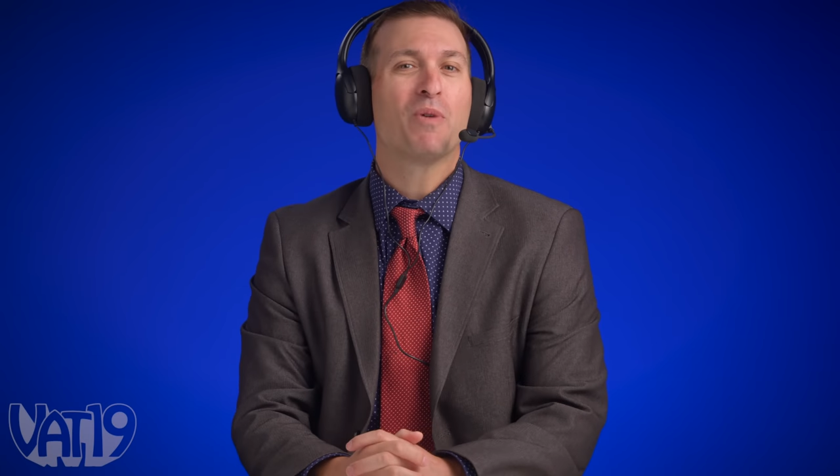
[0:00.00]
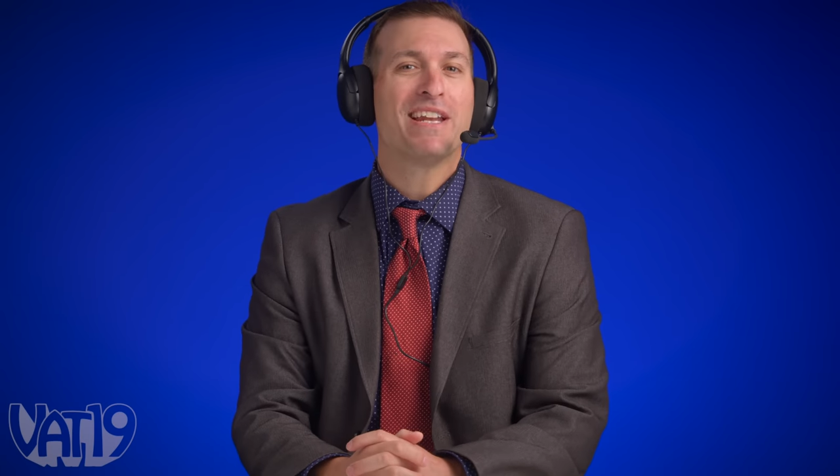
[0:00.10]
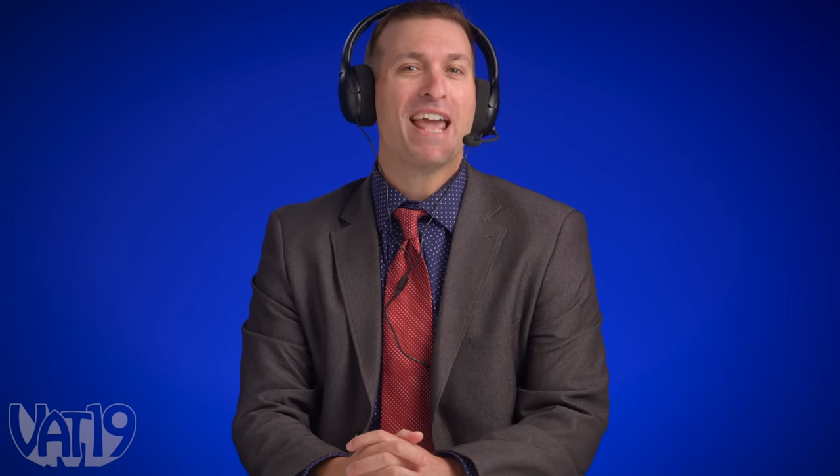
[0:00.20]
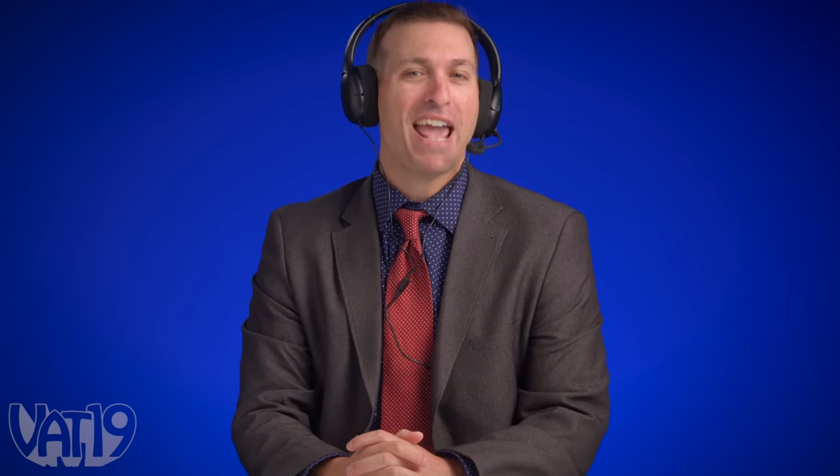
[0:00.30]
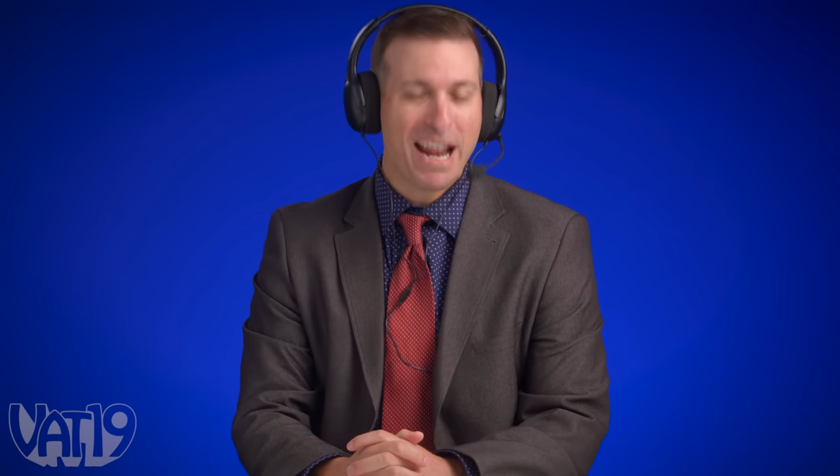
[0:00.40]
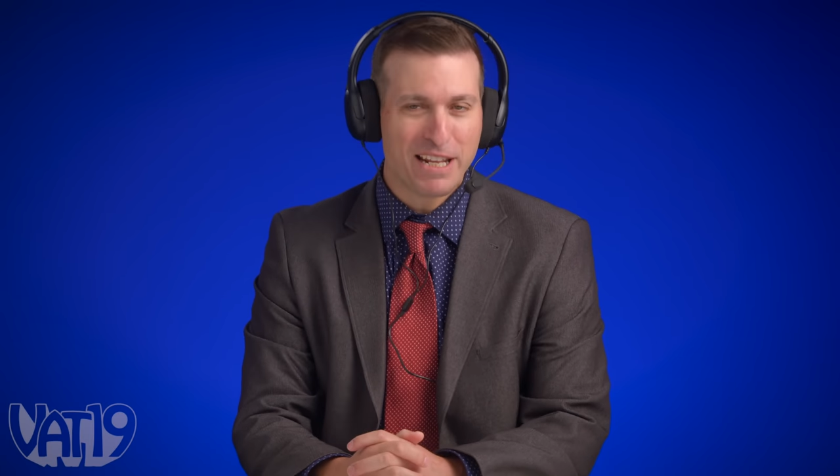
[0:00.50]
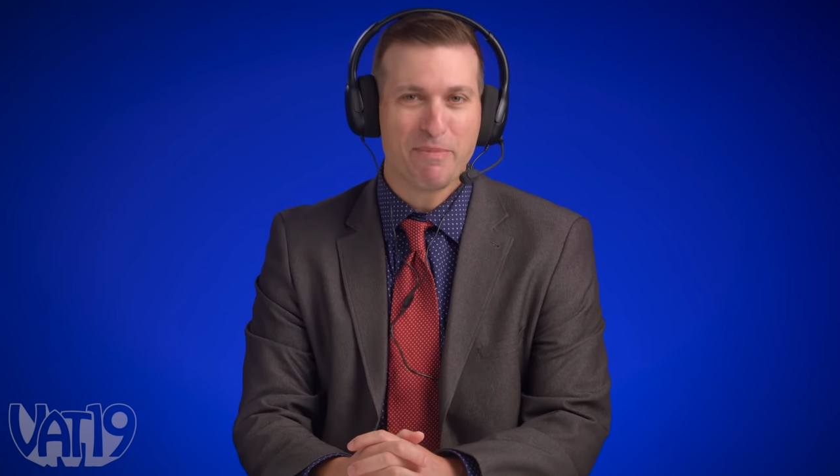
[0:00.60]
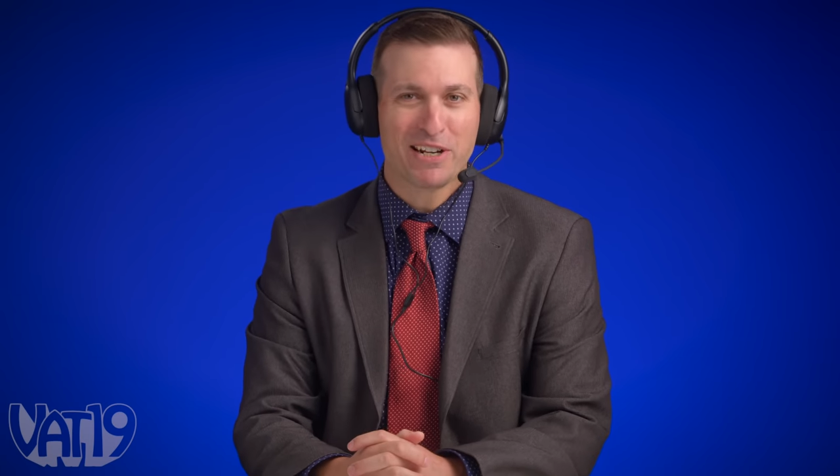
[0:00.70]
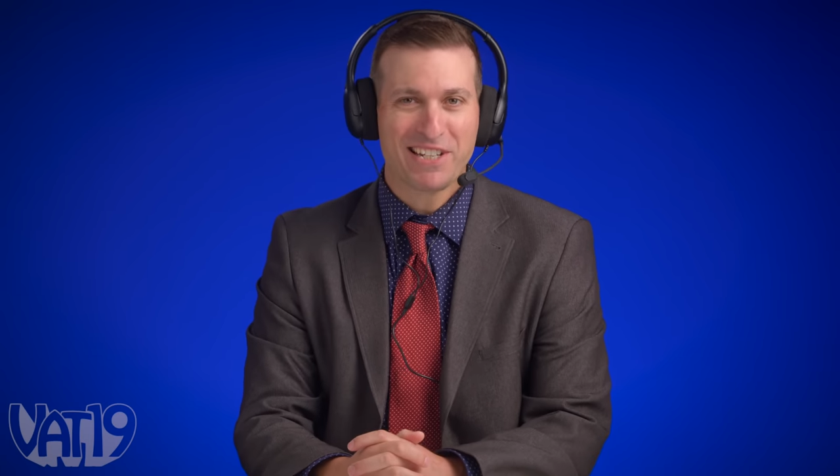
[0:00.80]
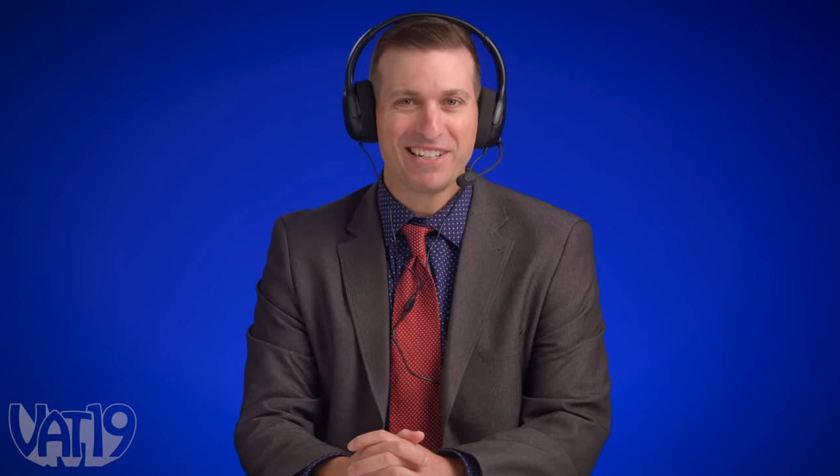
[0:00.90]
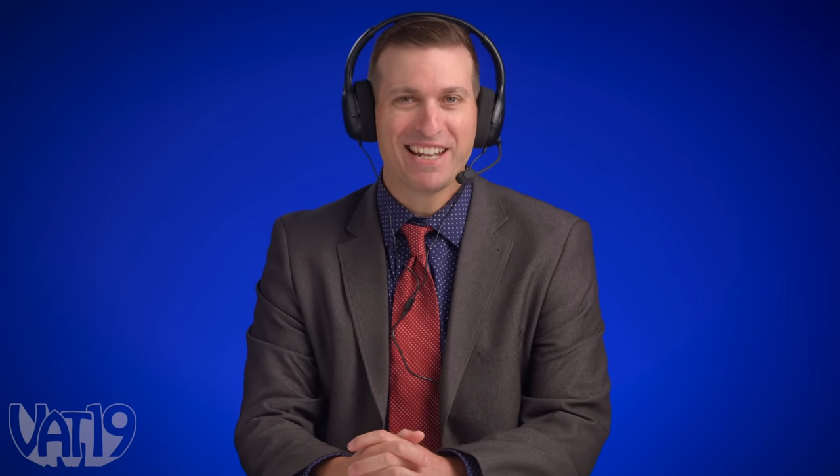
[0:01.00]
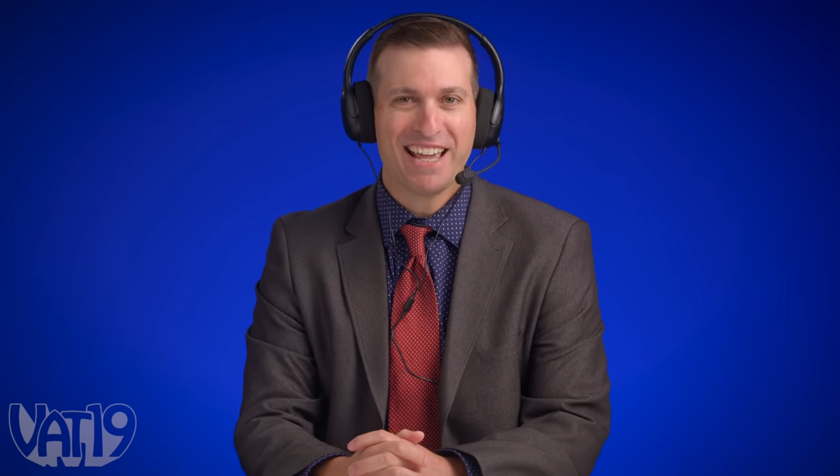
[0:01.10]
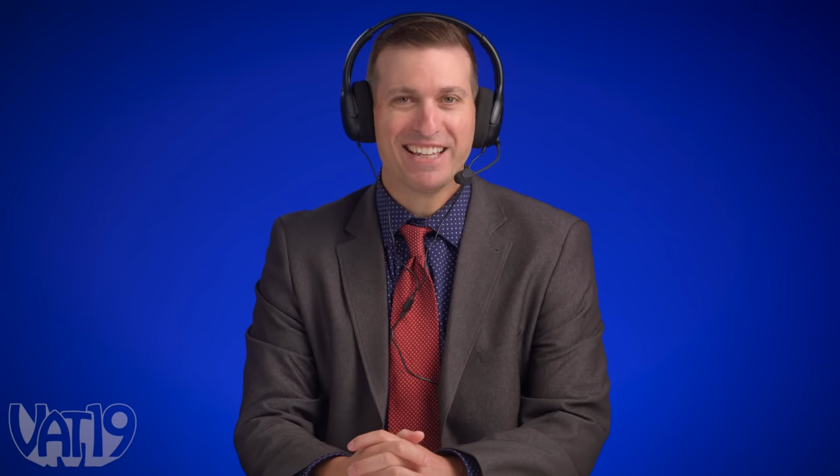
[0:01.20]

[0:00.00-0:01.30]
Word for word: win any money today.